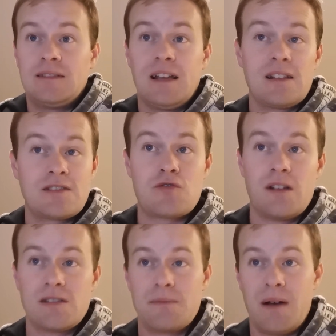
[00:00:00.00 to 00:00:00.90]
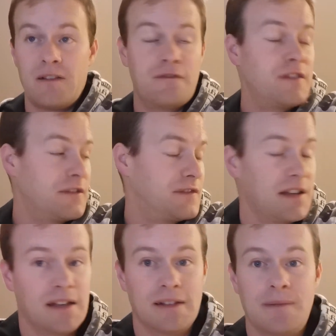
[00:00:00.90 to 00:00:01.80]
Dallas trails by
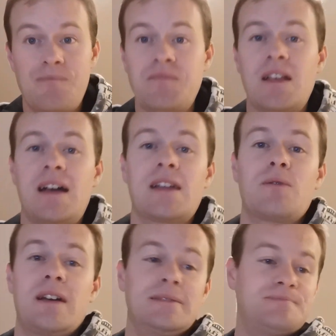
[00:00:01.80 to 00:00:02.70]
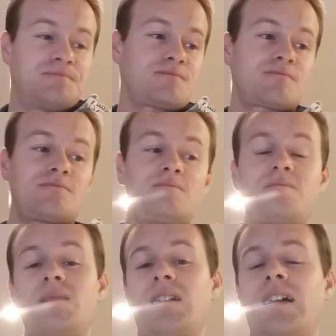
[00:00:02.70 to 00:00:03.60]
15. Anyway,
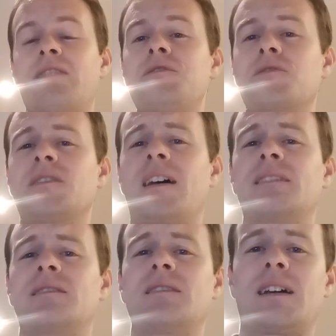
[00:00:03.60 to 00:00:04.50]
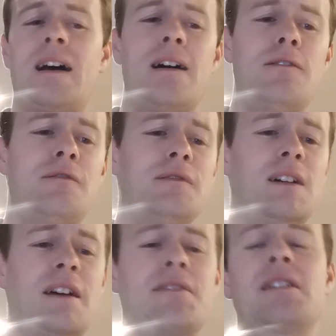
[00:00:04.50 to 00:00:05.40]
after that half,
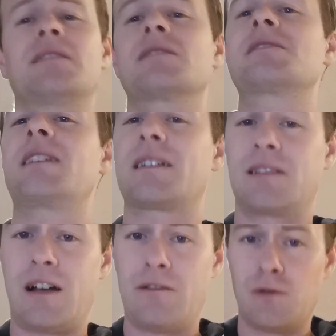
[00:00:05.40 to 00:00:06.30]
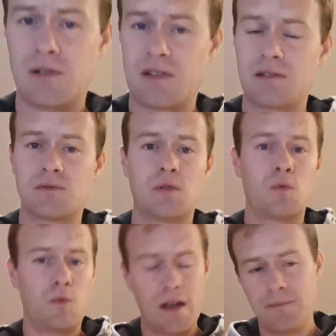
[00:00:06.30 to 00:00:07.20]
I think the second half was
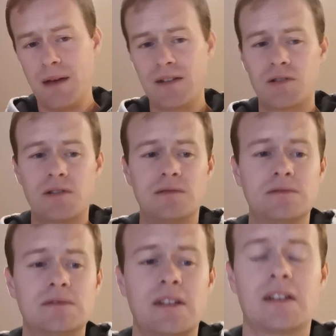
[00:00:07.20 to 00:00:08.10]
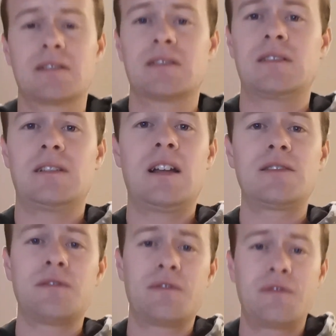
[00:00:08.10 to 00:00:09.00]
way better in a
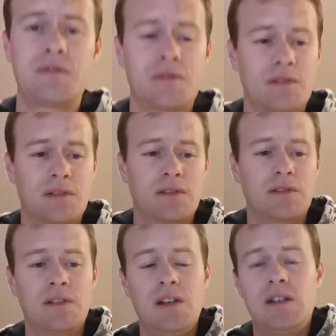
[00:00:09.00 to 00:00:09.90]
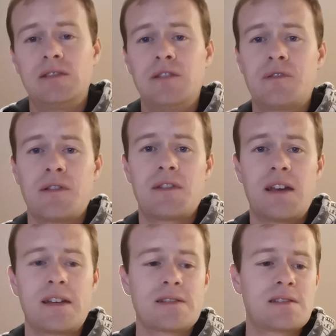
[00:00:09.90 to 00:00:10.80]
lot of different
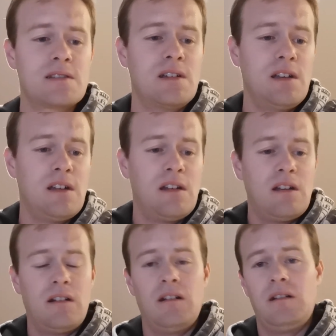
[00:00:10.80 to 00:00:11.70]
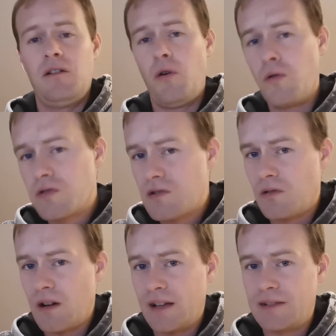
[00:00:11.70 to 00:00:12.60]
things.
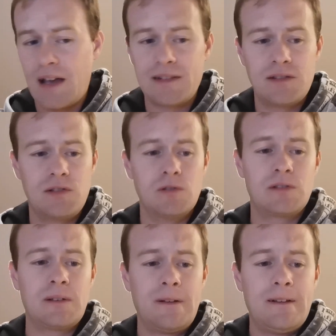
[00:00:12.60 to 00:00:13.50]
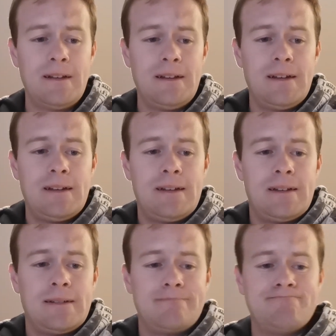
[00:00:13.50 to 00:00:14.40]
Also at the attitude,
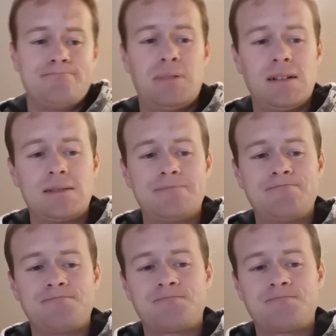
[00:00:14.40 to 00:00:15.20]
but